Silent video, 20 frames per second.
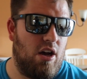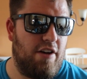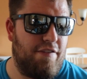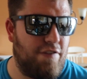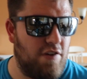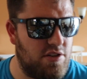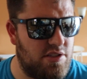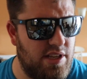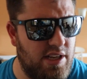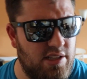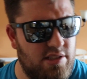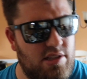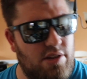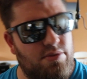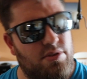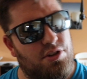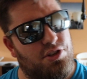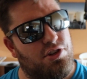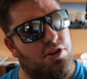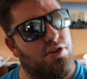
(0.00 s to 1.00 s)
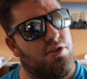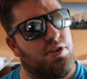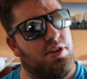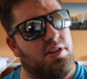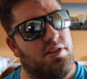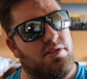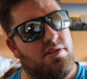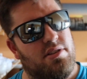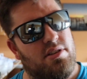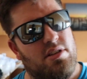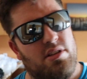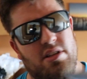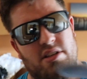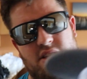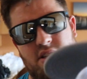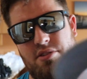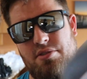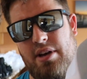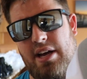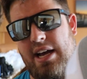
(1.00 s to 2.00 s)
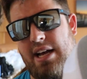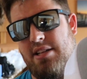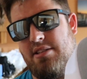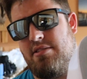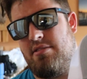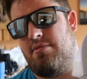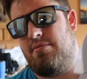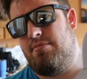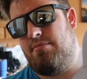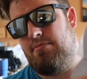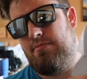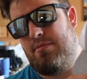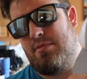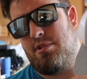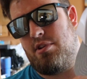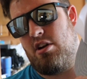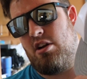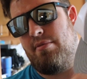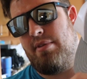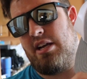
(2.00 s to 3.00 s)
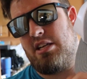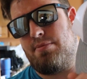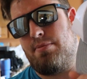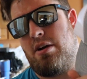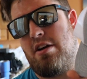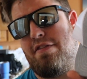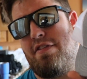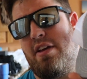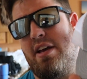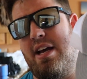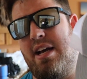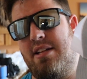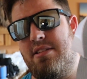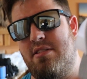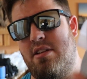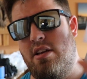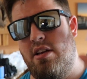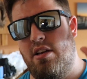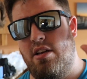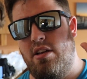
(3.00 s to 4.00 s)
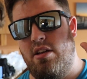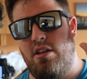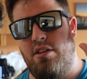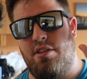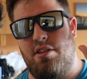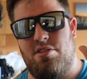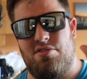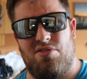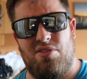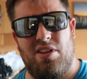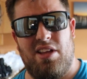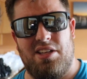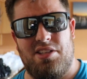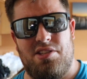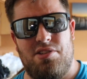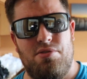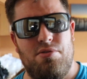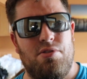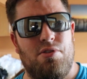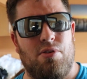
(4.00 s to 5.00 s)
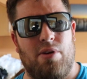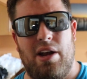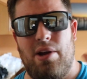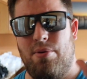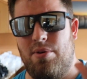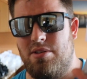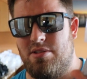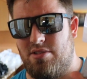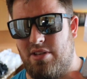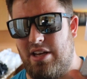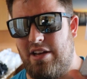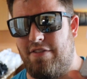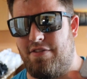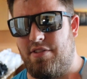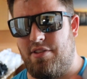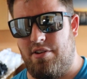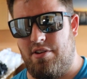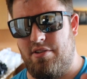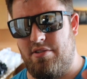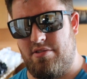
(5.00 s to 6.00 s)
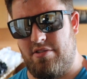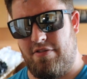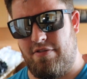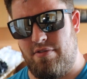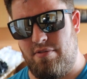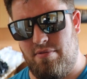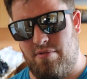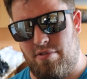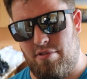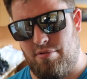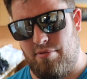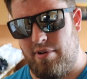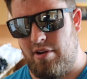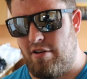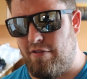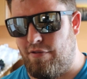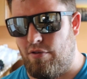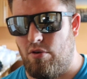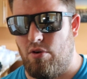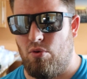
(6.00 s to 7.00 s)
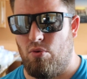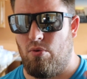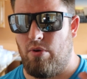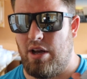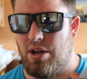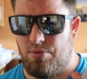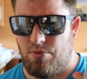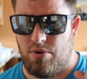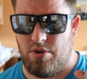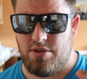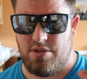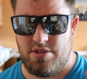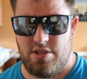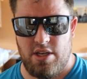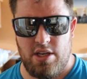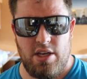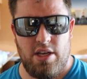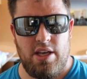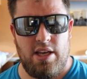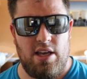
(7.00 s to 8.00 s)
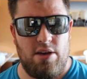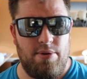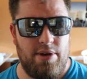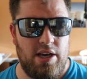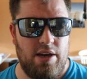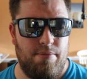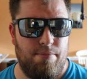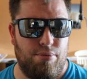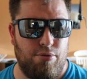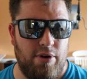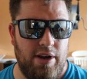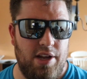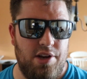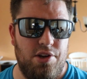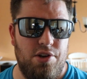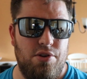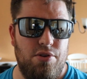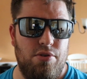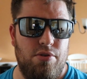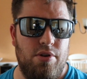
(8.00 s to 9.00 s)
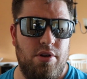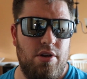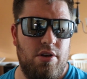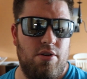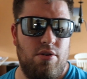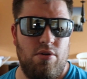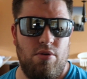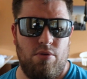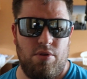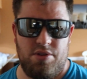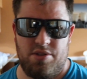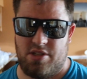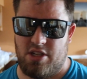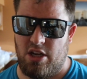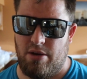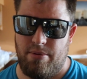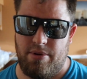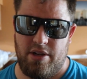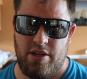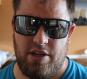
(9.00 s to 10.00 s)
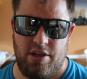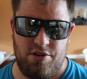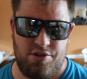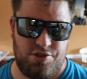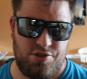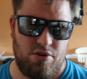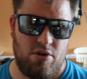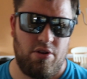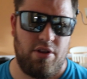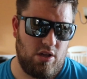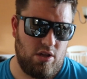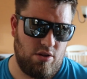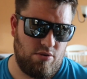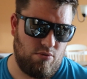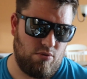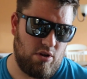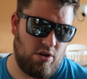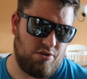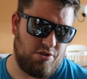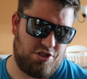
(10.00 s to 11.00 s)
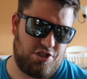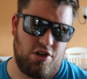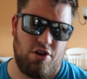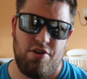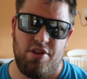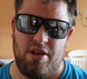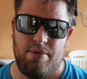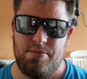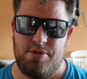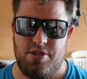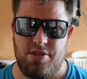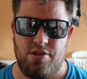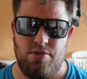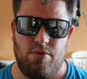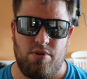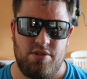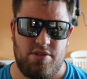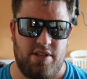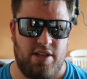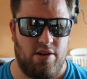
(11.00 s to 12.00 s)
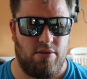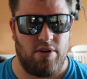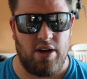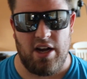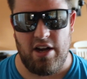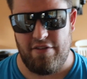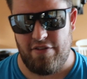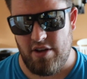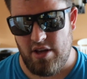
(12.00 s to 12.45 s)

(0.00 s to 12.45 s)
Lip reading: First things, I want to show you these new hats. Dirty Max Mafia hats. There's only like 2 gray ones left. There's 3 or 4 red ones, and we got brand new ones coming in here shortly. I'll show them to you once they arrive.